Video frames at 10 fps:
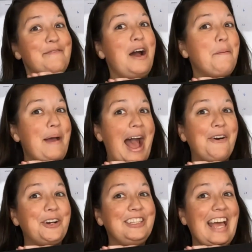of our
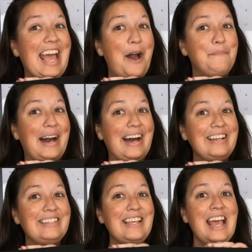power layout
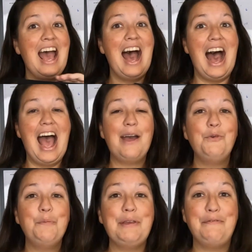box, I
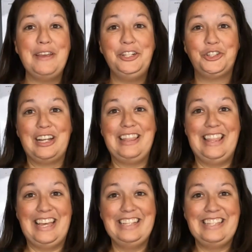will be featuring
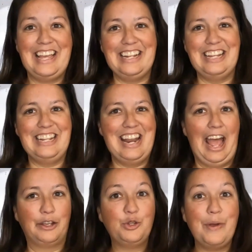this in
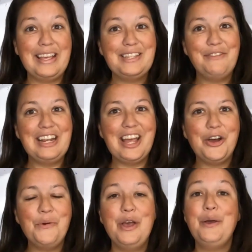next week's
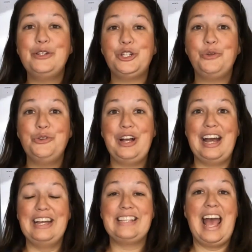video, showing you
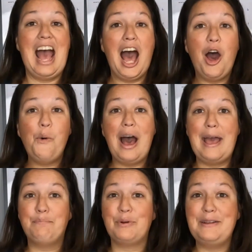guys how
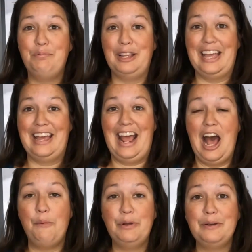I pre-plan
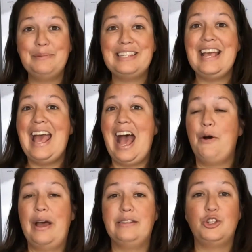albums,
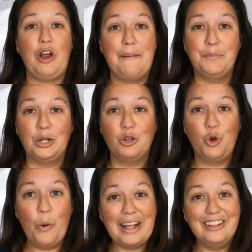how I scrapbook
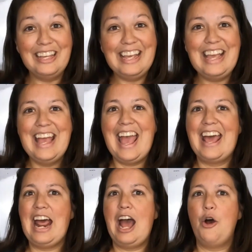quickly,
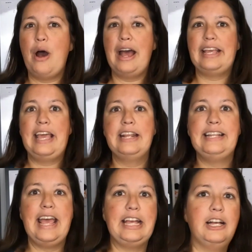and how I can
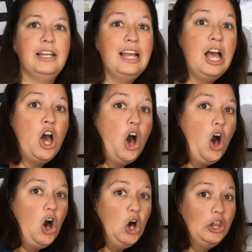take
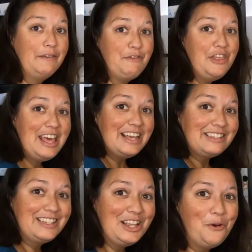all of
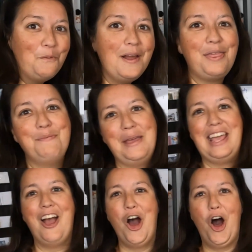this with
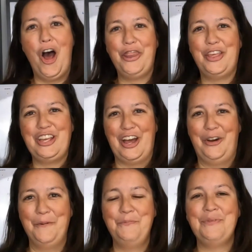me on the
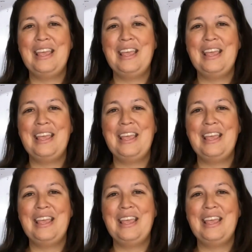go.